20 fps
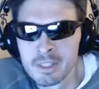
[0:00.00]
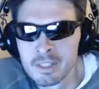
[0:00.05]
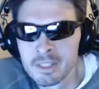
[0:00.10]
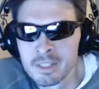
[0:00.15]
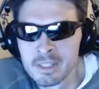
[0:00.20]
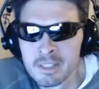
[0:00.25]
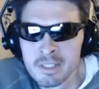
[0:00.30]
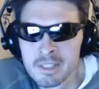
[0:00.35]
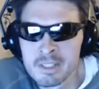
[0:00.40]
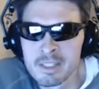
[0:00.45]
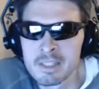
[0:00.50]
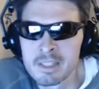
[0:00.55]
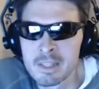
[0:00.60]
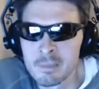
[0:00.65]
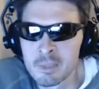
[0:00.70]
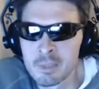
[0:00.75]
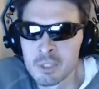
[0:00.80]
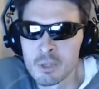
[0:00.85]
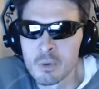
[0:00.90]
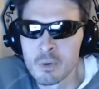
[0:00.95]
This is
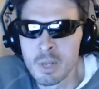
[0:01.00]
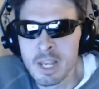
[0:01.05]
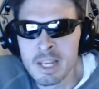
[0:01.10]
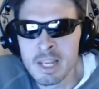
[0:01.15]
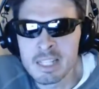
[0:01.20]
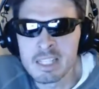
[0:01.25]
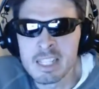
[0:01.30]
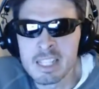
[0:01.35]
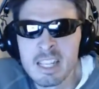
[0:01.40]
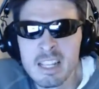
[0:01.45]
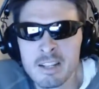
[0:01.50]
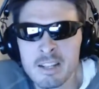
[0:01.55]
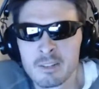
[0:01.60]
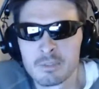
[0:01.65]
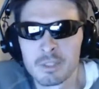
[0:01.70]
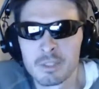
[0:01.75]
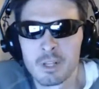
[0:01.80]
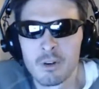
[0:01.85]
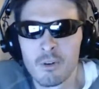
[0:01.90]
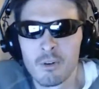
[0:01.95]
episode 18 of the
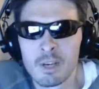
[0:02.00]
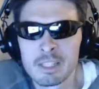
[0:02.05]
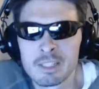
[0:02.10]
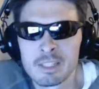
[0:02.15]
Collective